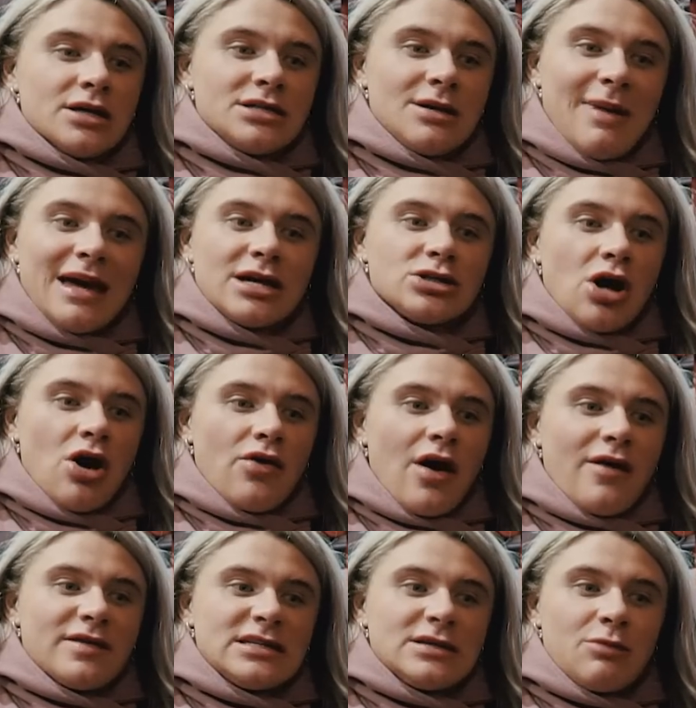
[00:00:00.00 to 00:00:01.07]
to make sure that
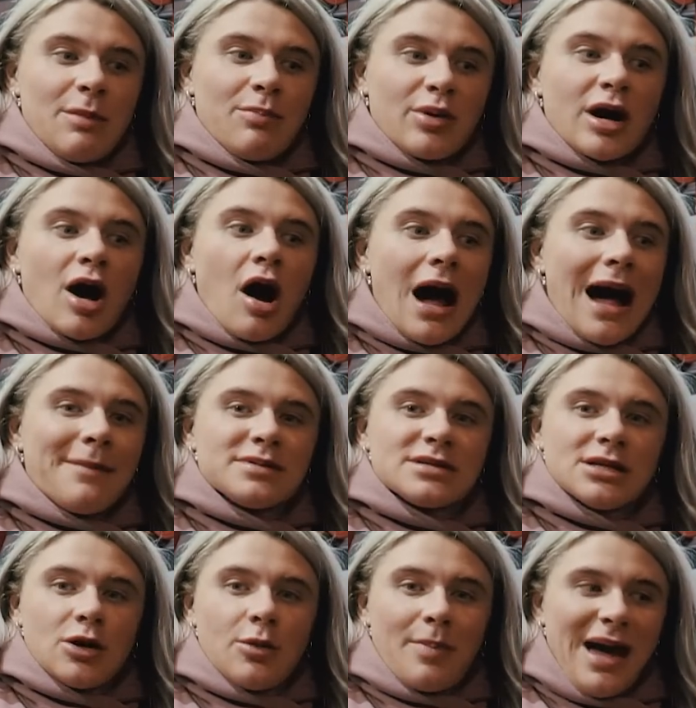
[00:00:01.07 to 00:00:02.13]
obviously we bring our
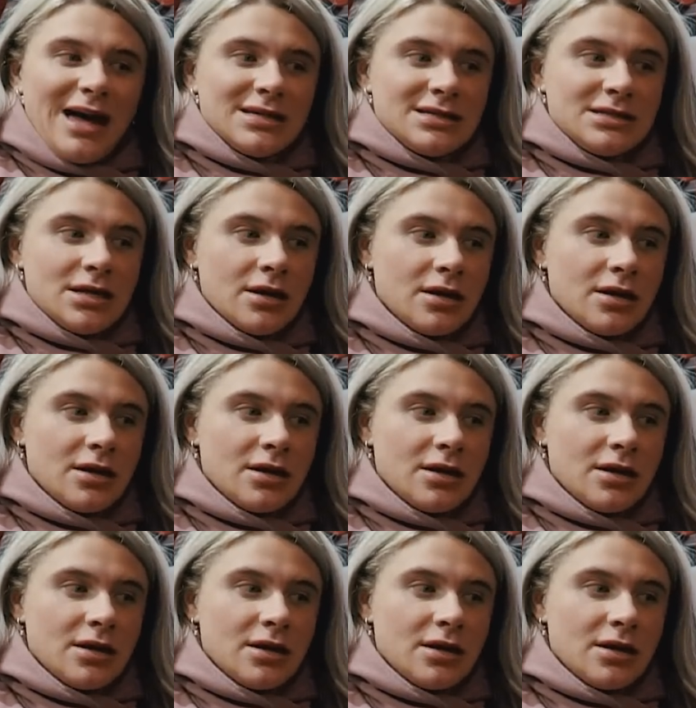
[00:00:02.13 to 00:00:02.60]
absolute best.